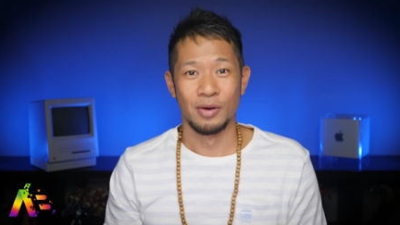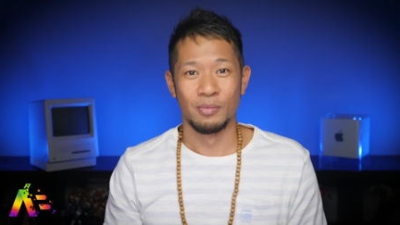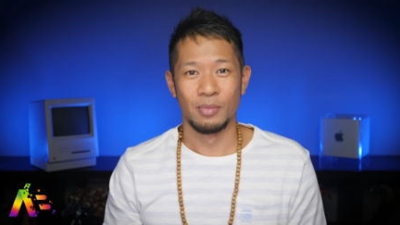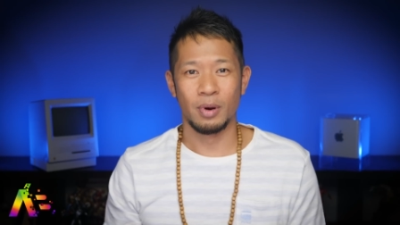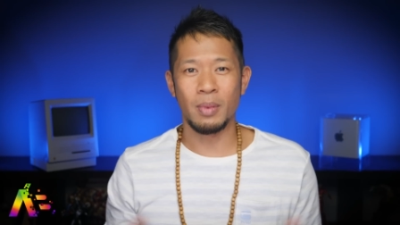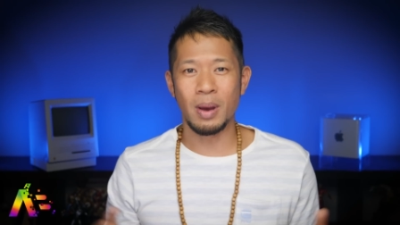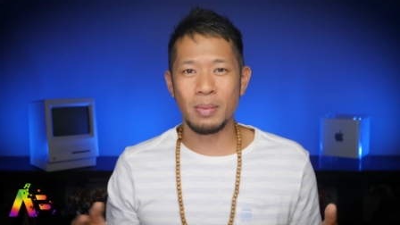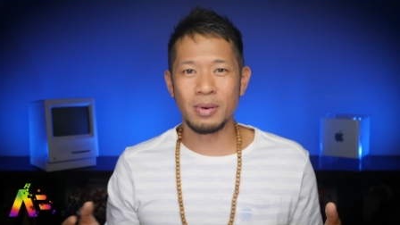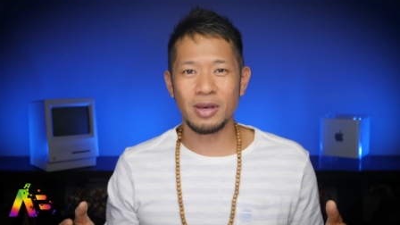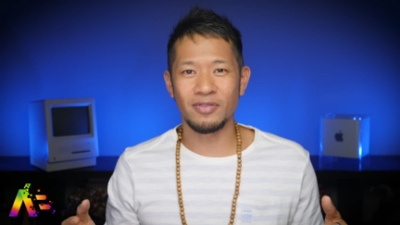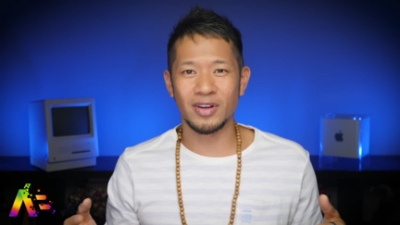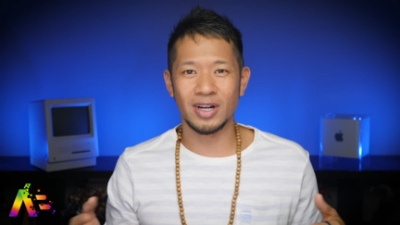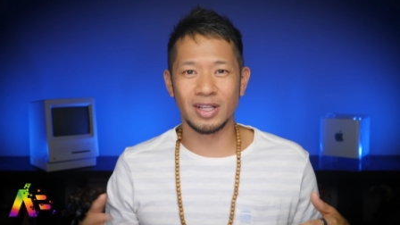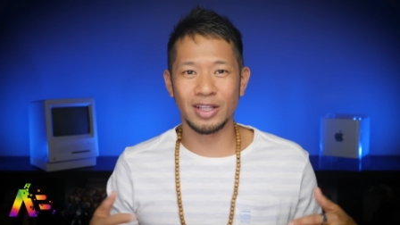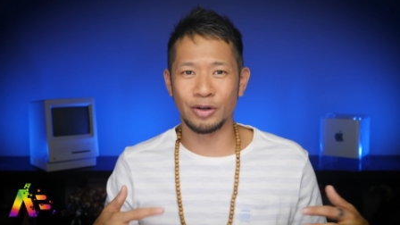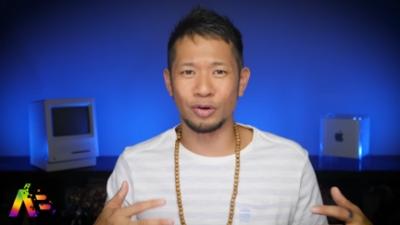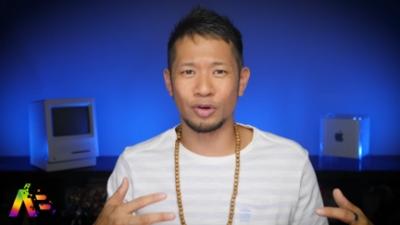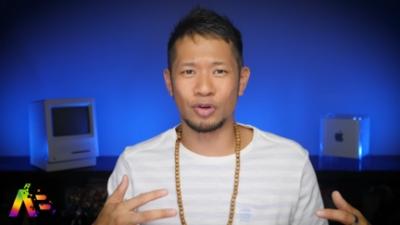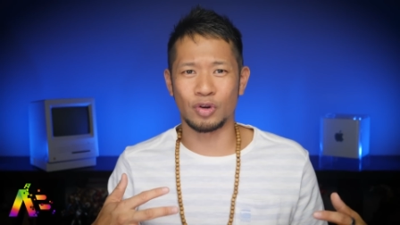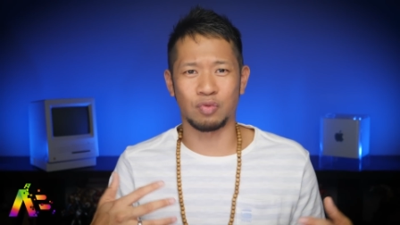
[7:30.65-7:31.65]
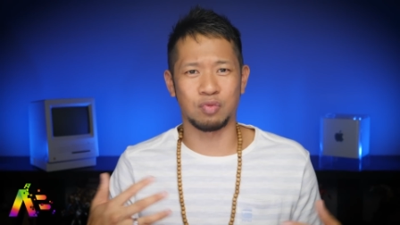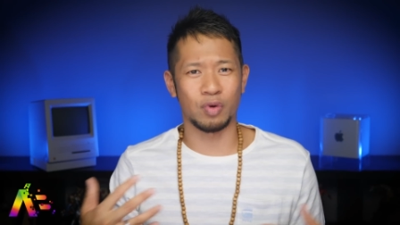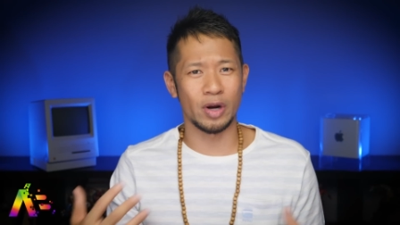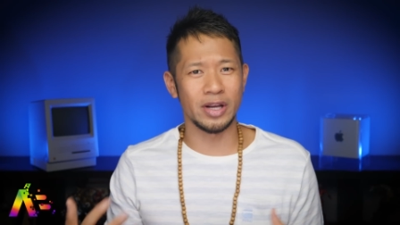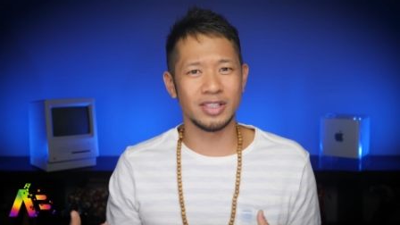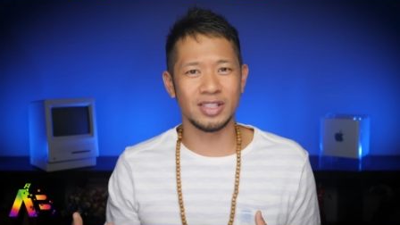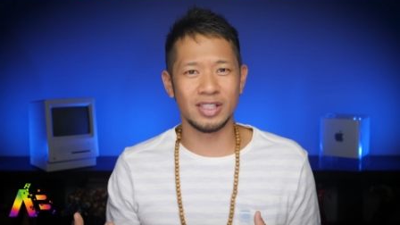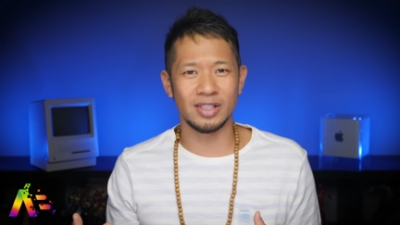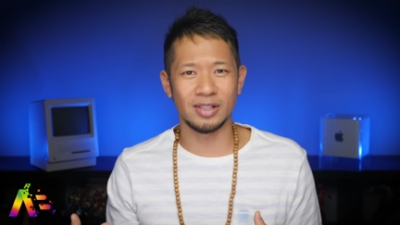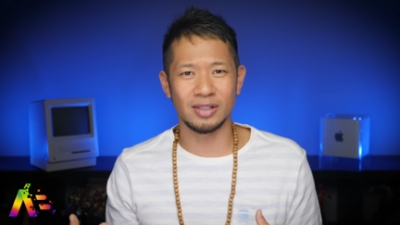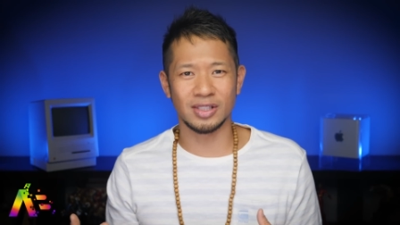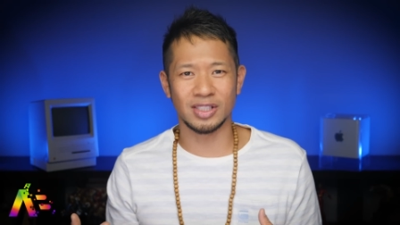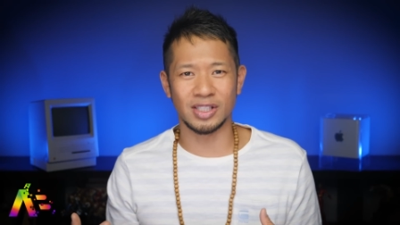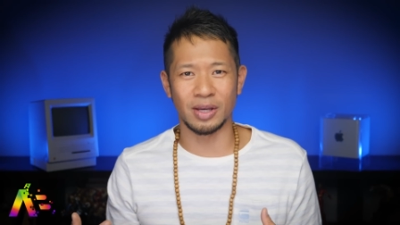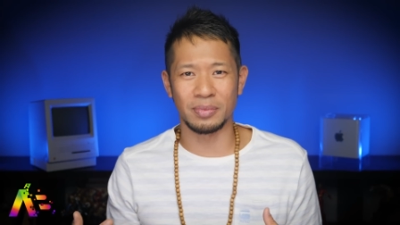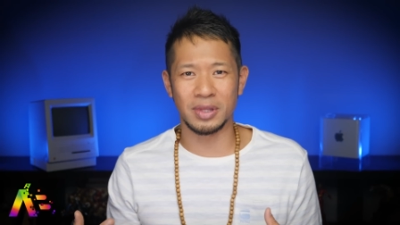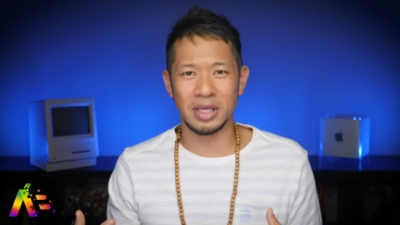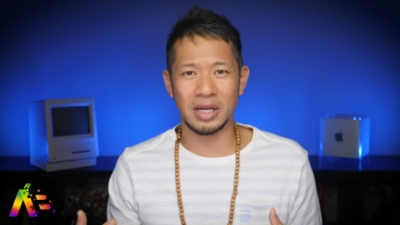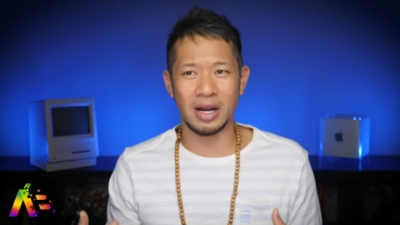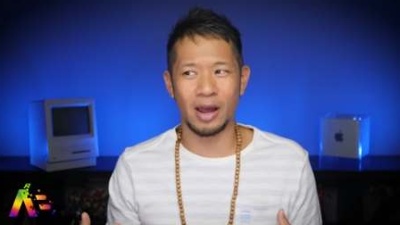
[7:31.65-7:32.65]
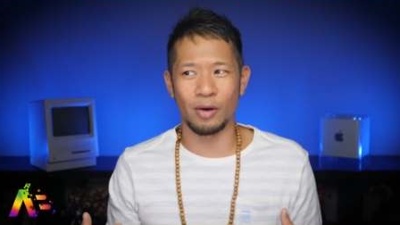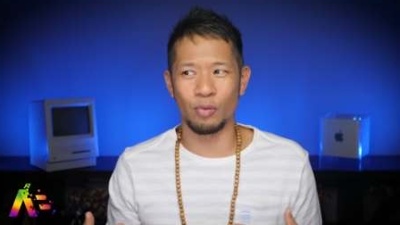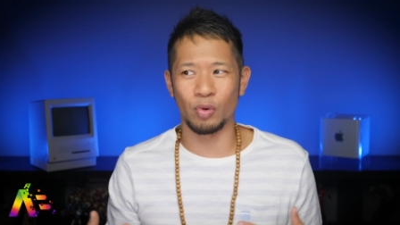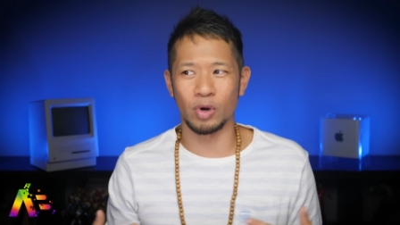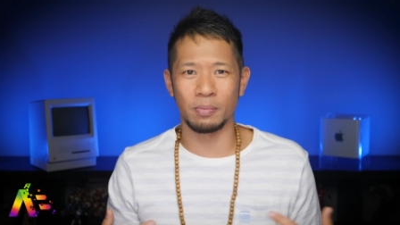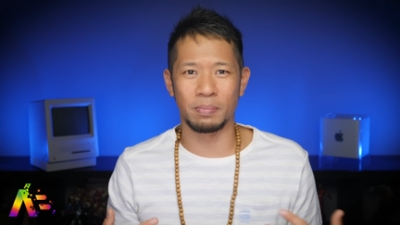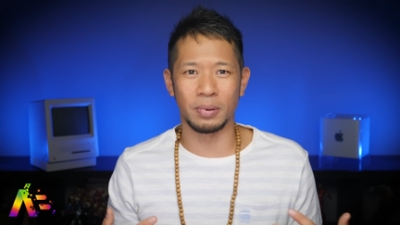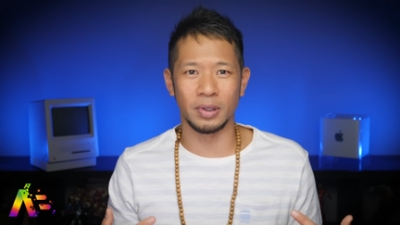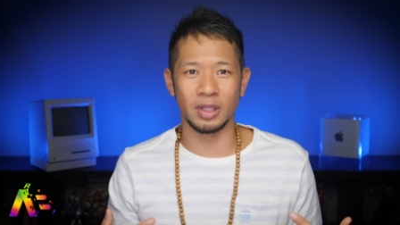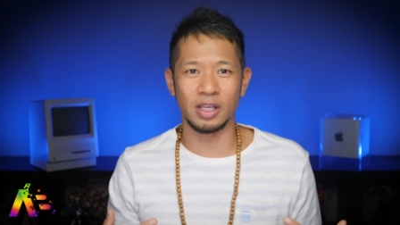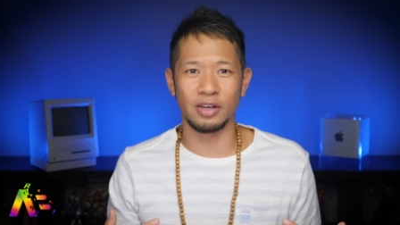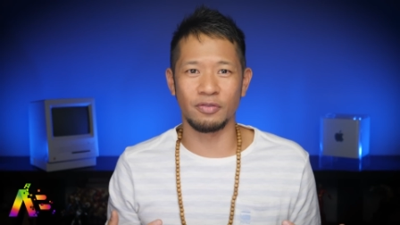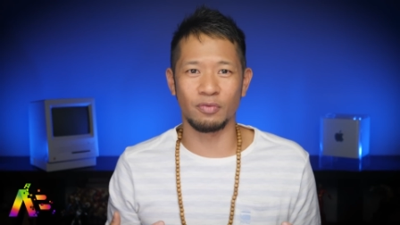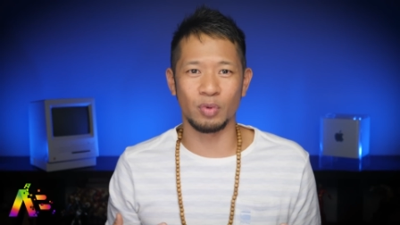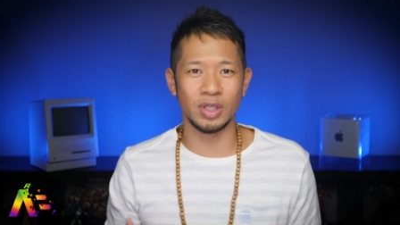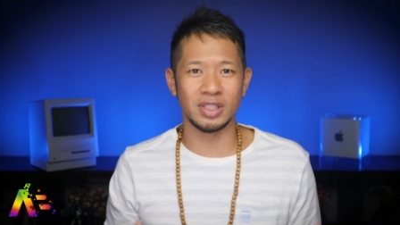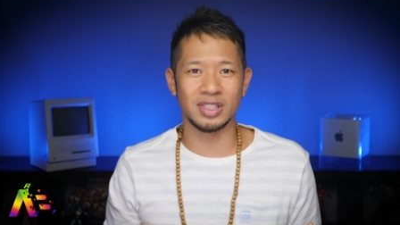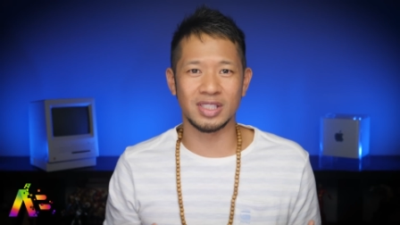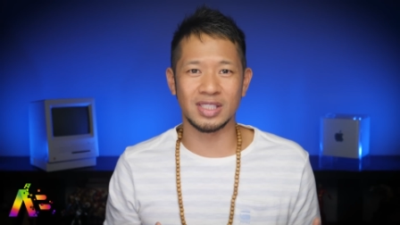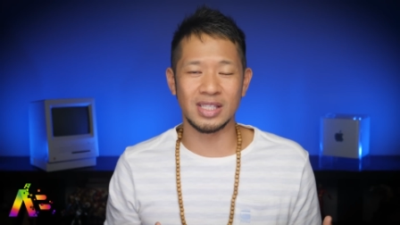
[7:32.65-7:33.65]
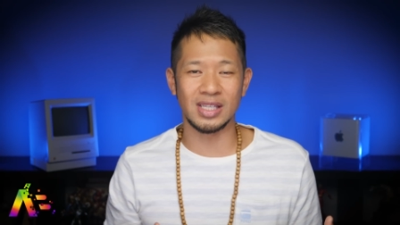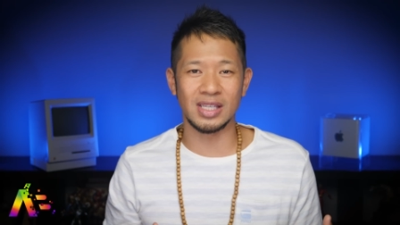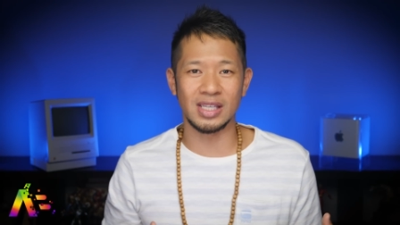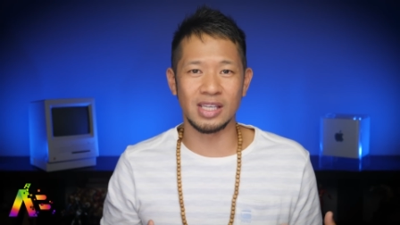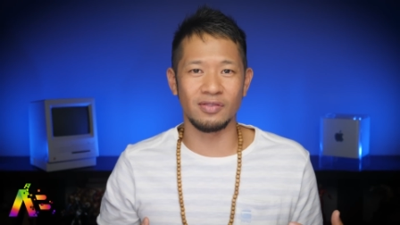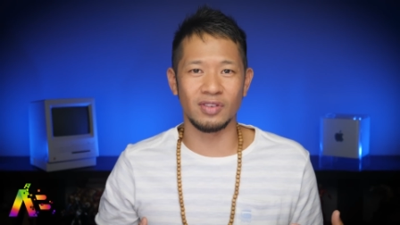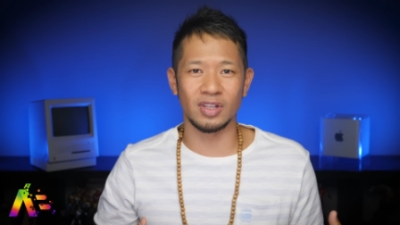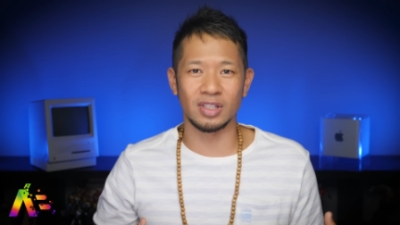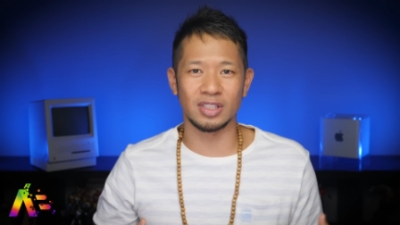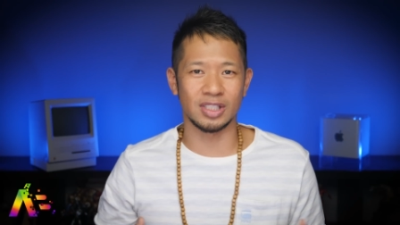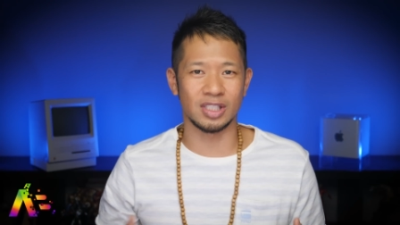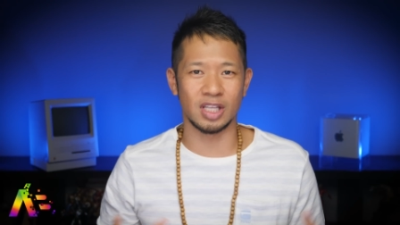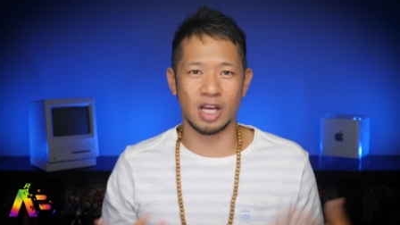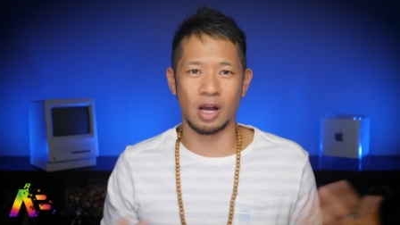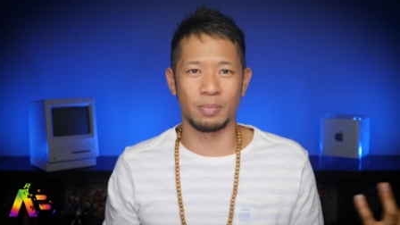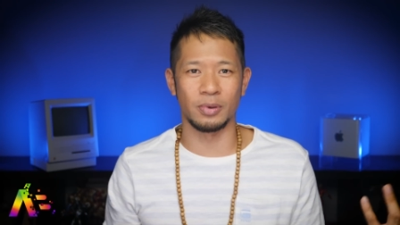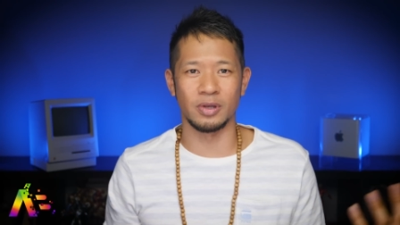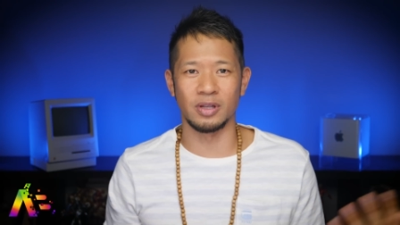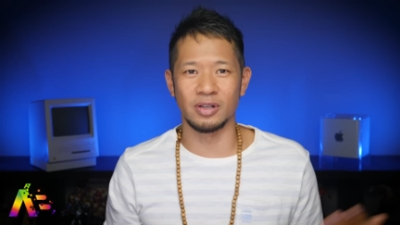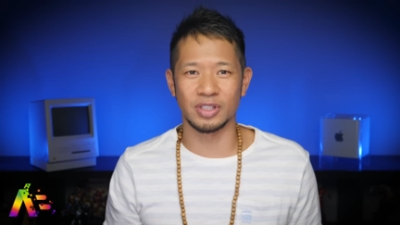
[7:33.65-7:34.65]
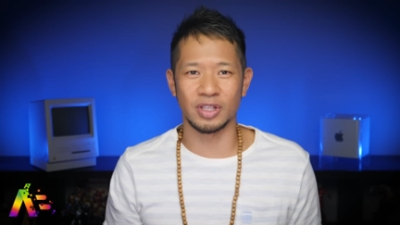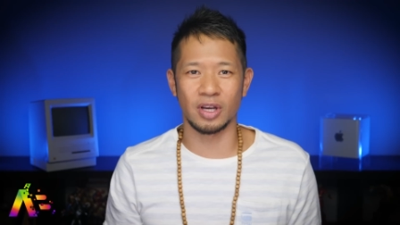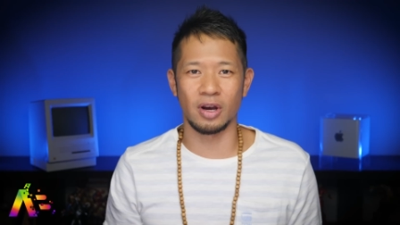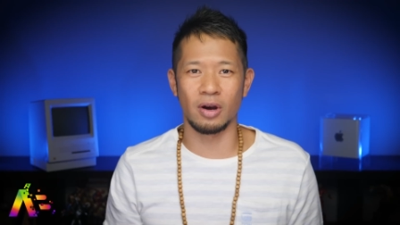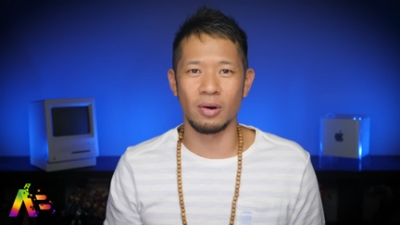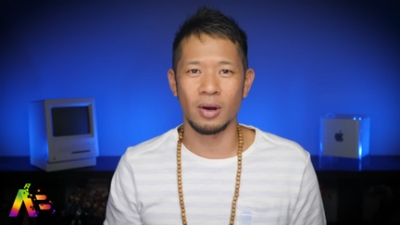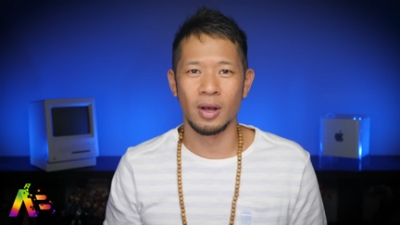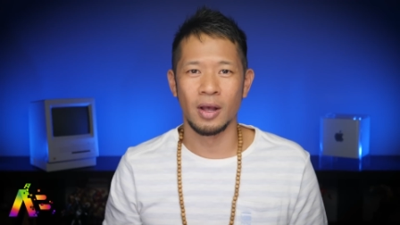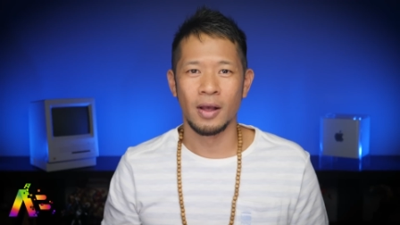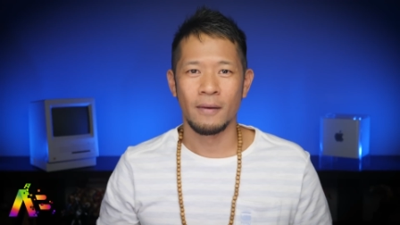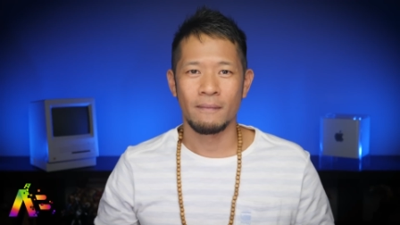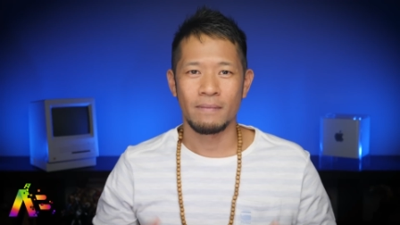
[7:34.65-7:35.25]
But maybe even a little crazier, something I wouldn't believe we'd see even just a couple years ago.